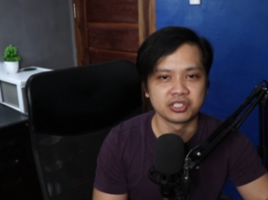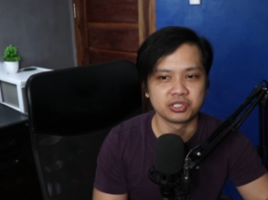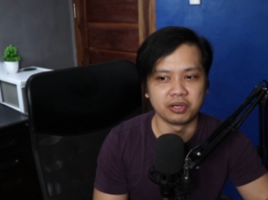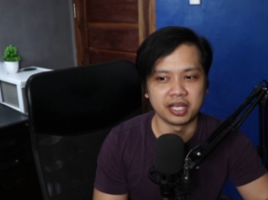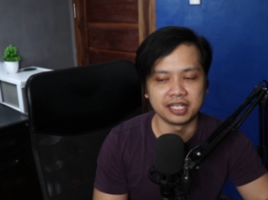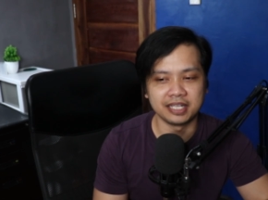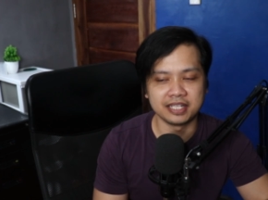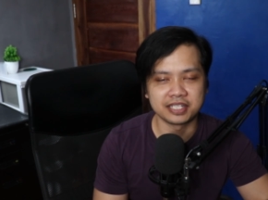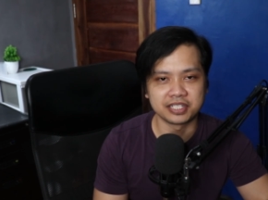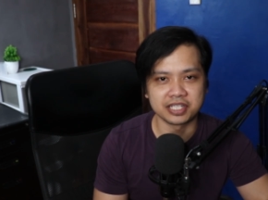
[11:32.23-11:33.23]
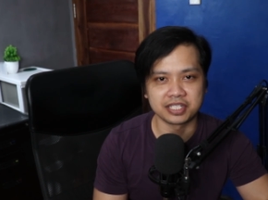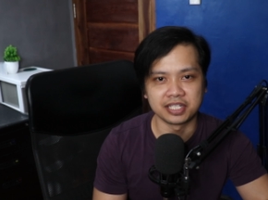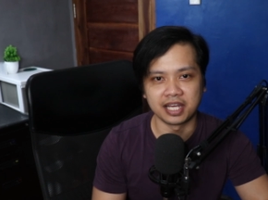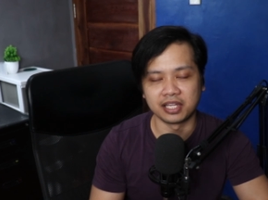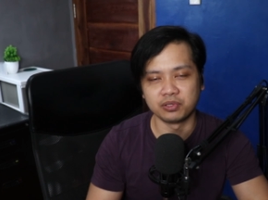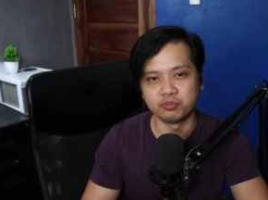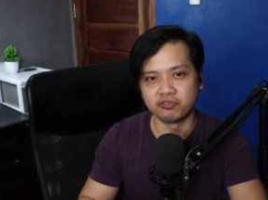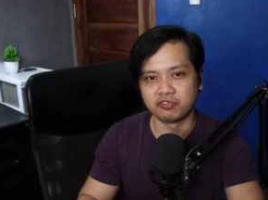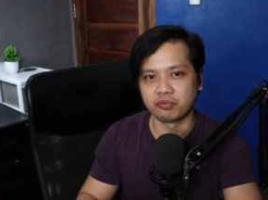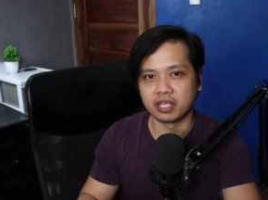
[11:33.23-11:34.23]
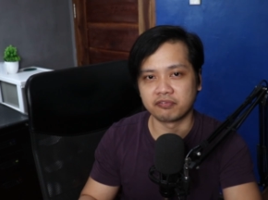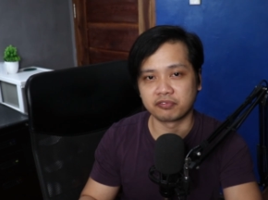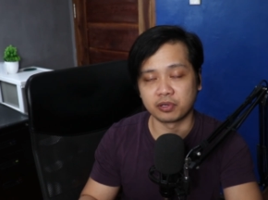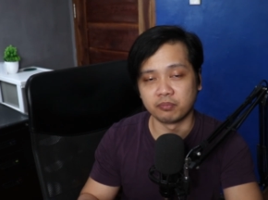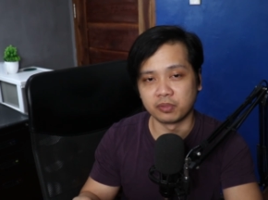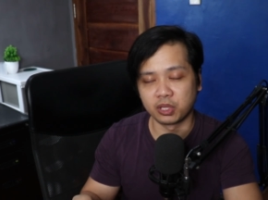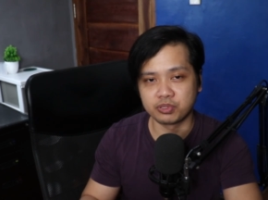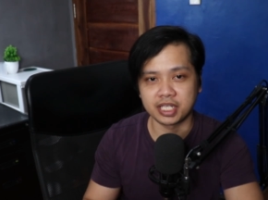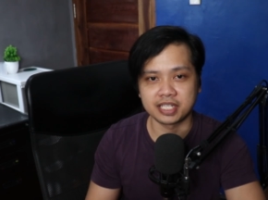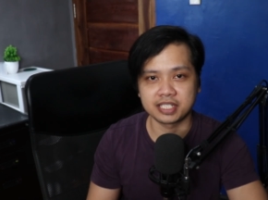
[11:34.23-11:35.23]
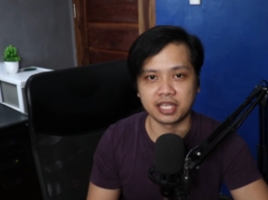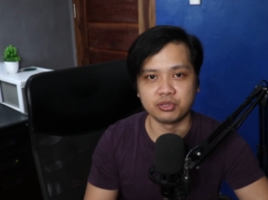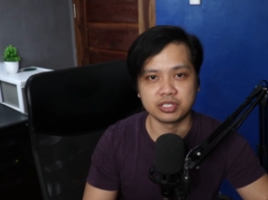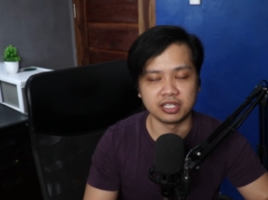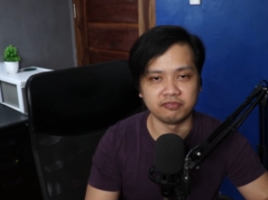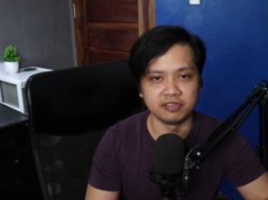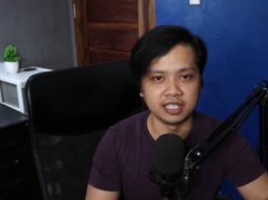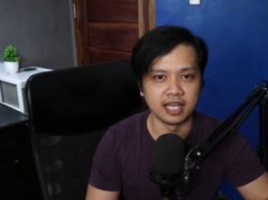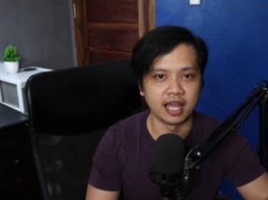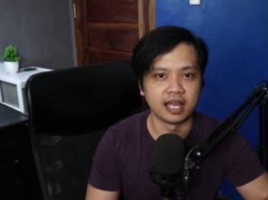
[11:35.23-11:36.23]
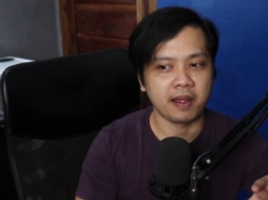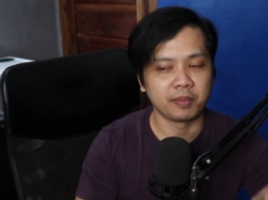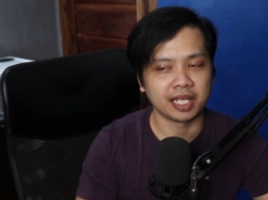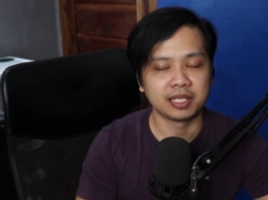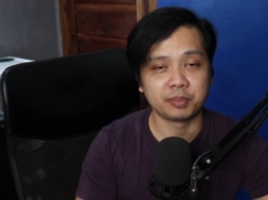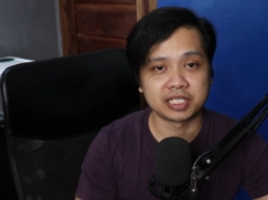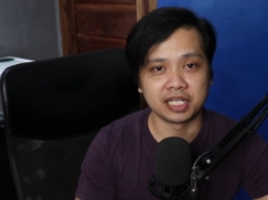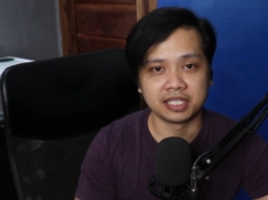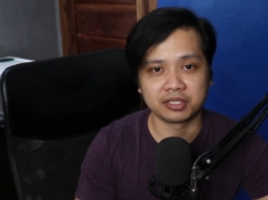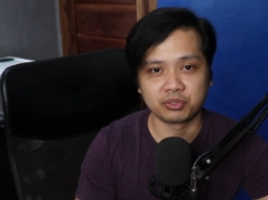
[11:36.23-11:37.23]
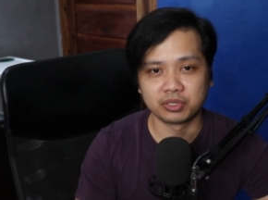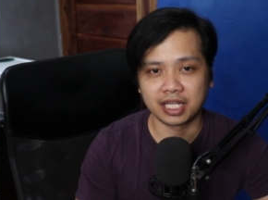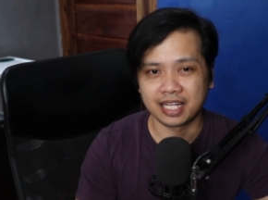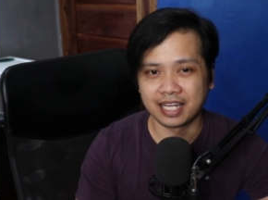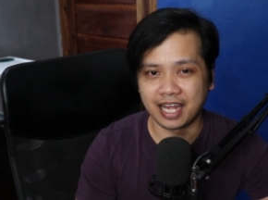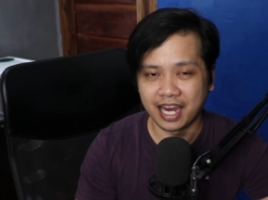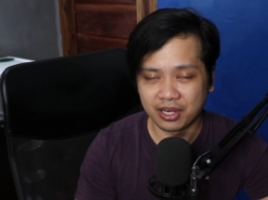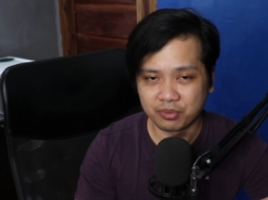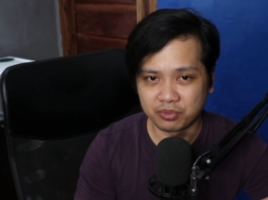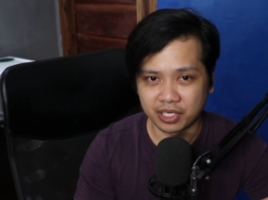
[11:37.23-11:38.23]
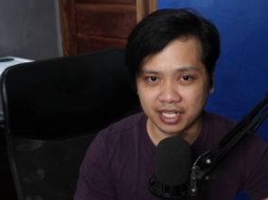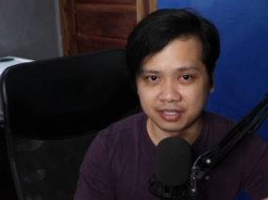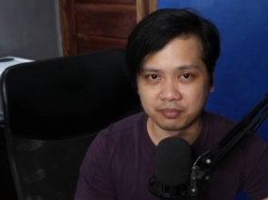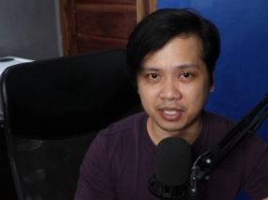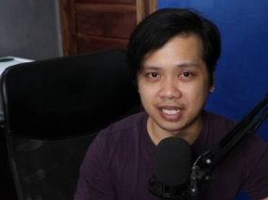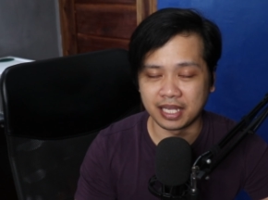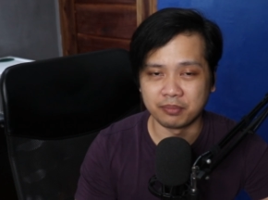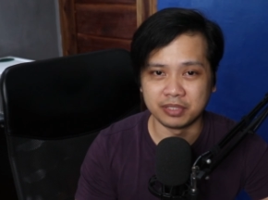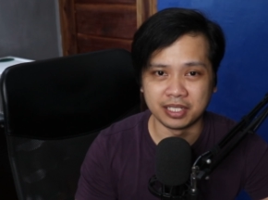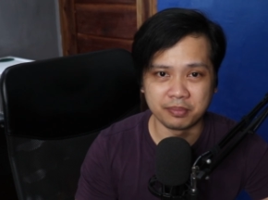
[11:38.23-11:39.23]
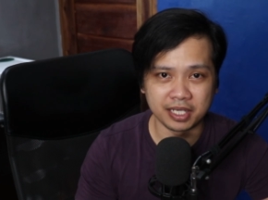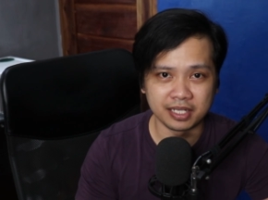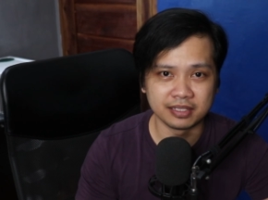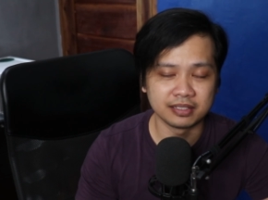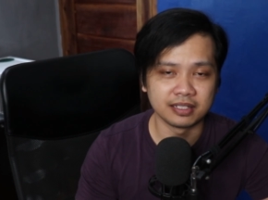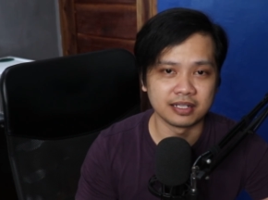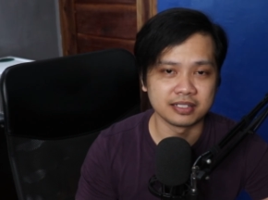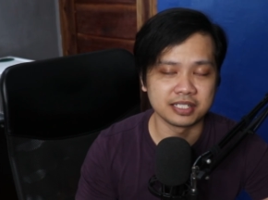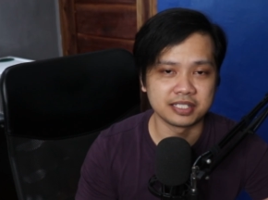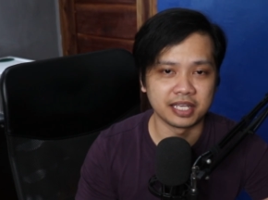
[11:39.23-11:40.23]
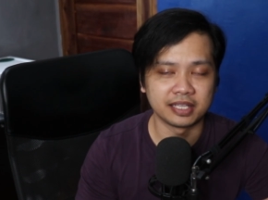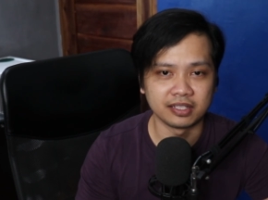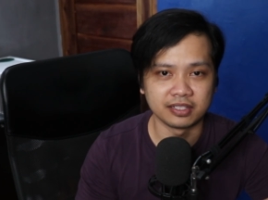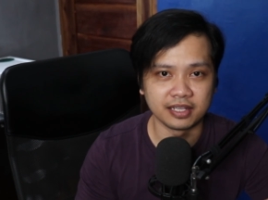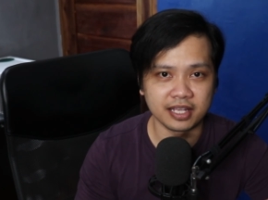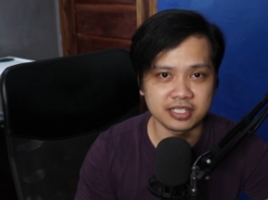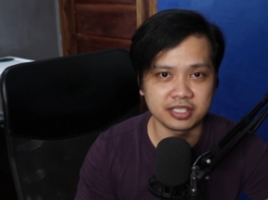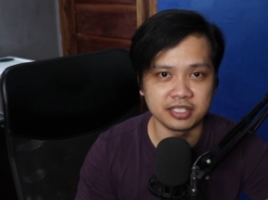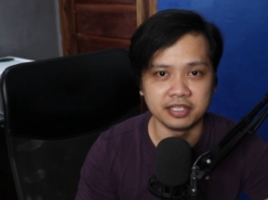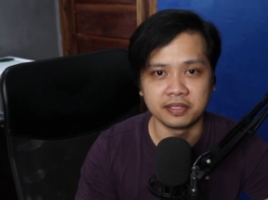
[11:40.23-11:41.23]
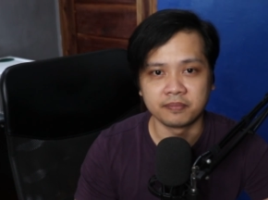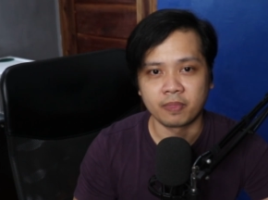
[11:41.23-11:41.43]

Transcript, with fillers: So I really suggest na you move away from those S K Us ni NVIDIA. Ang maganda pa dyan, kung talagang ayaw mo rin mag-A M D naman ng sixty-eight hundred X T